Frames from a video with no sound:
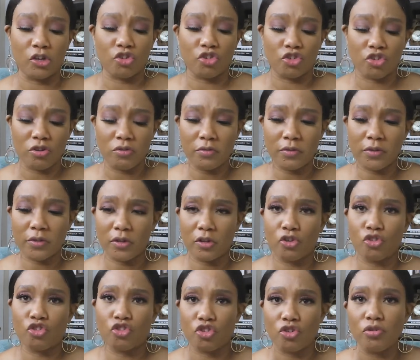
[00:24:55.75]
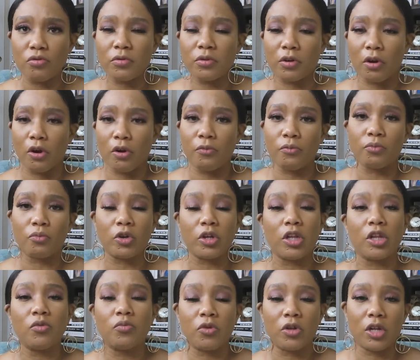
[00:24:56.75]
Like, Schutz shoes are
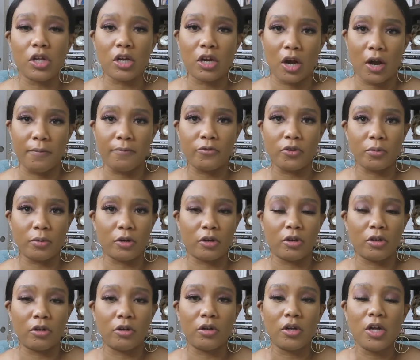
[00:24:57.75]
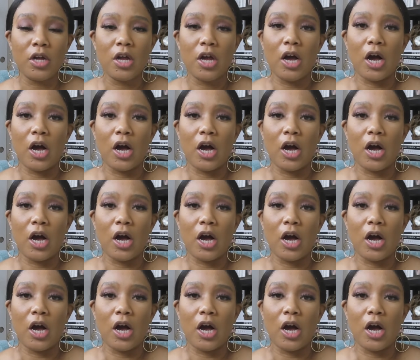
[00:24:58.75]
really, really comfortable.